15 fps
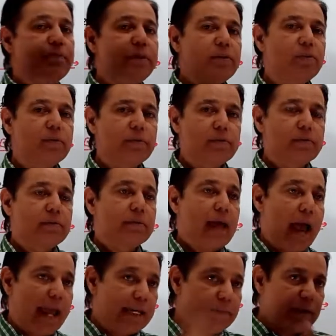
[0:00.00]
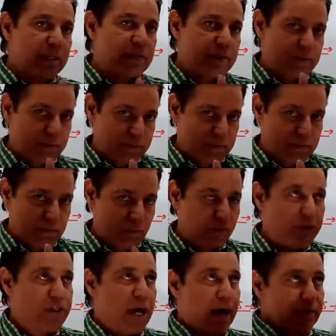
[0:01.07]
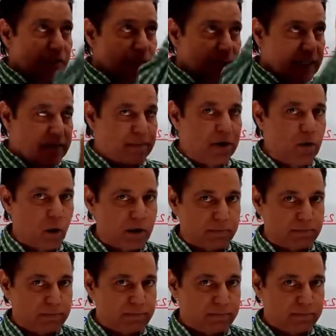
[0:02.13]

means the animals which have a vertebral column.